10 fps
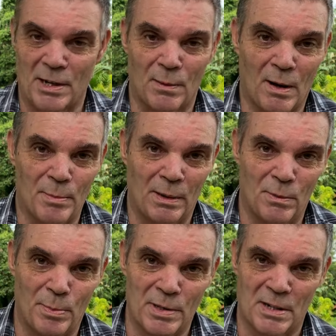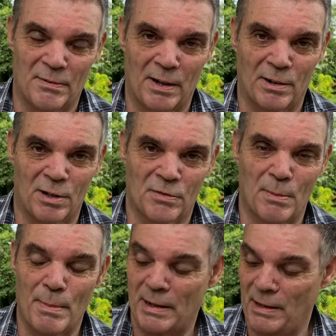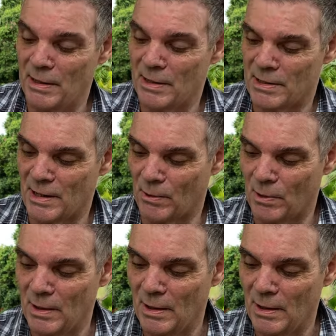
Now, I've been with Pacific Cross for many years now,